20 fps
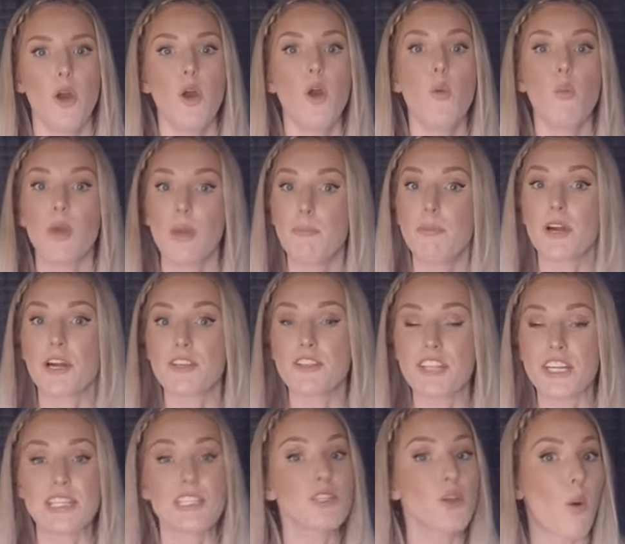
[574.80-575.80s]
We
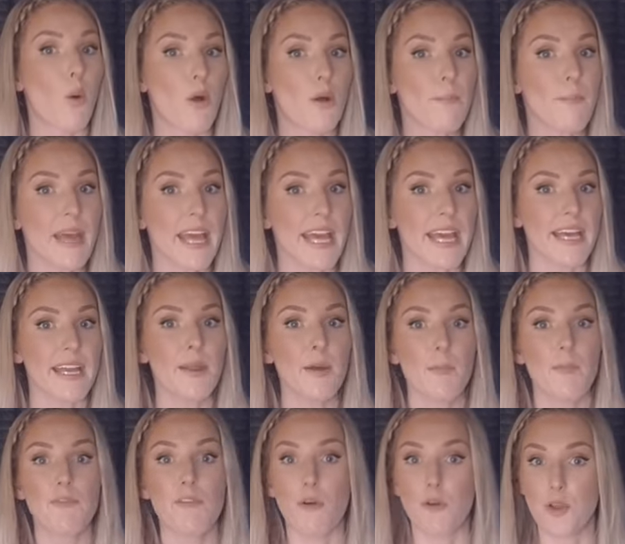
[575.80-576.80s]
purchased or made
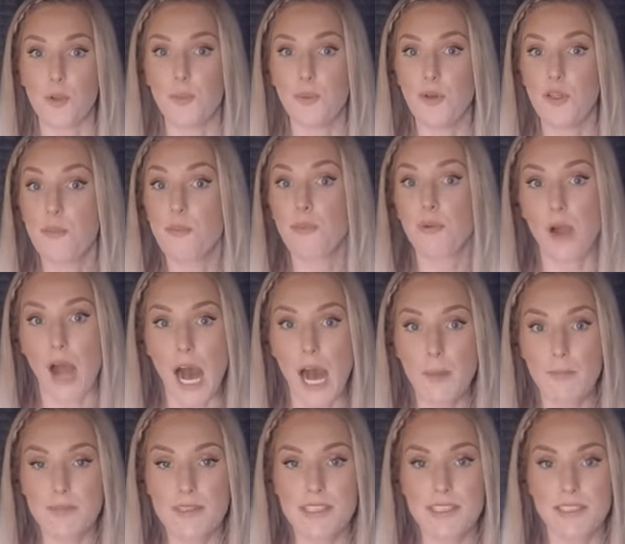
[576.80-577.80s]
photo booth
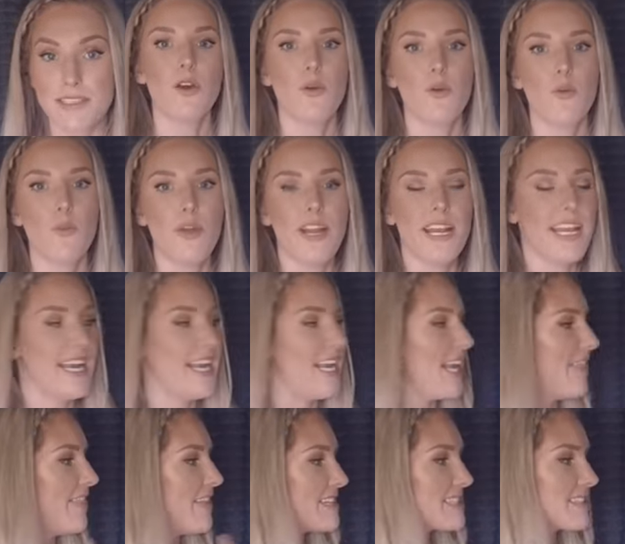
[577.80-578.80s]
props. We
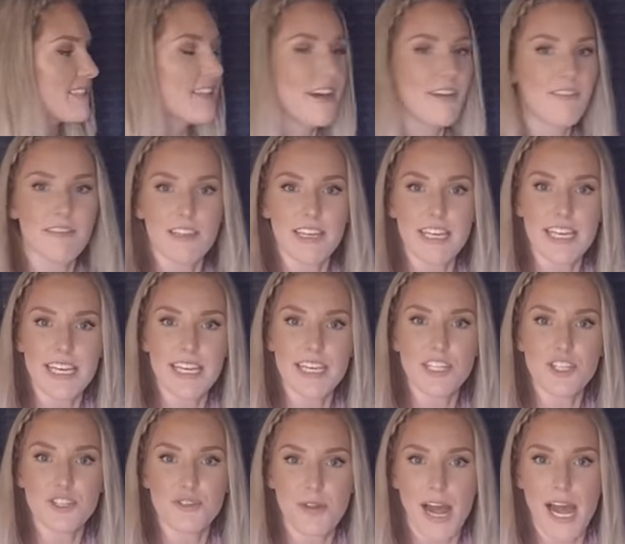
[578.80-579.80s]
needed this lovely
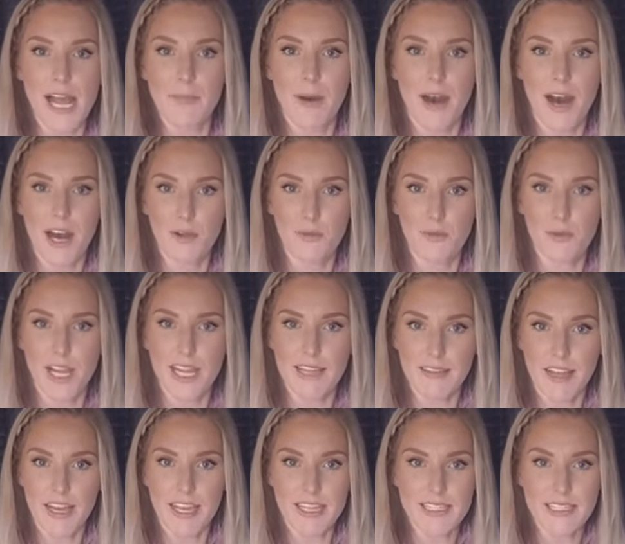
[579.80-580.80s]
tripod ring
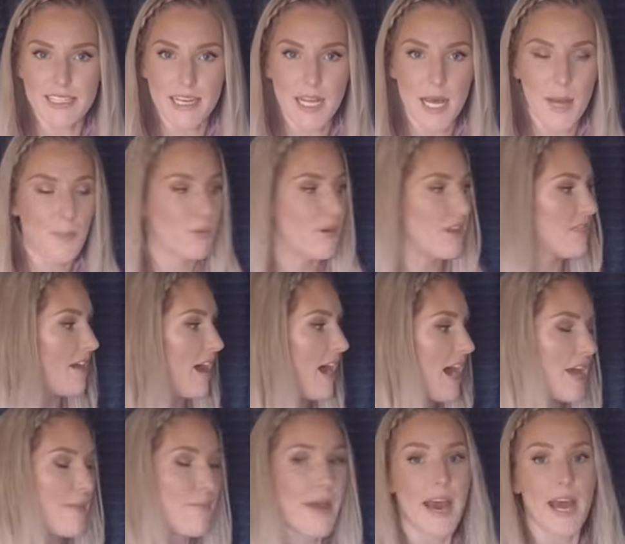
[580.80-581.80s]
light setup with the
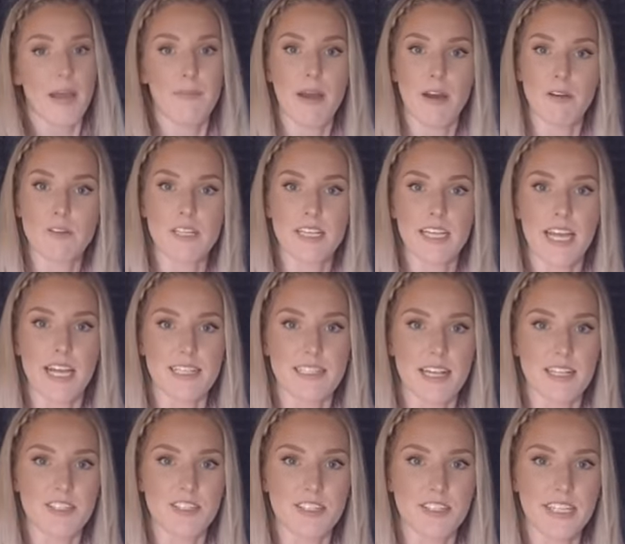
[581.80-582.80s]
iPad mounting
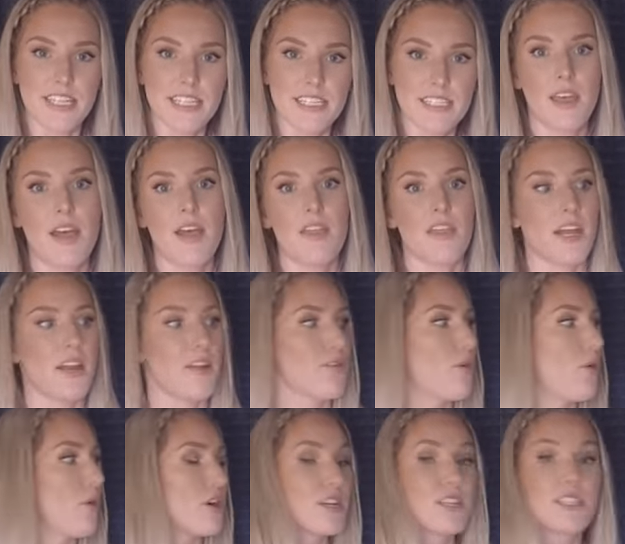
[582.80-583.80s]
accessories. Then of
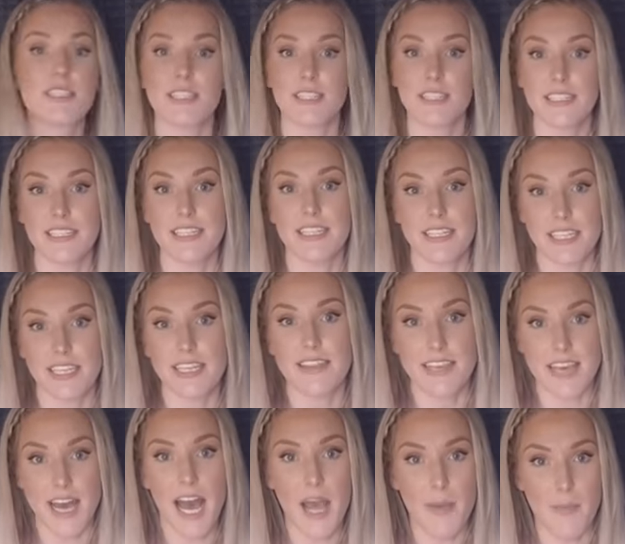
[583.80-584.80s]
course, you need the
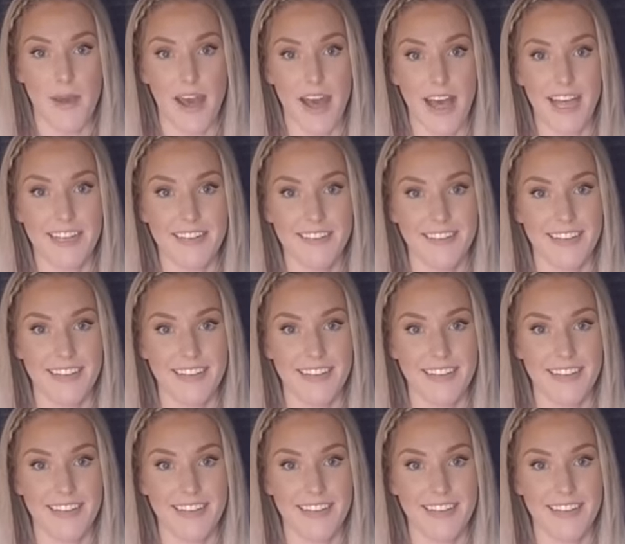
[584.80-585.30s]
iPad.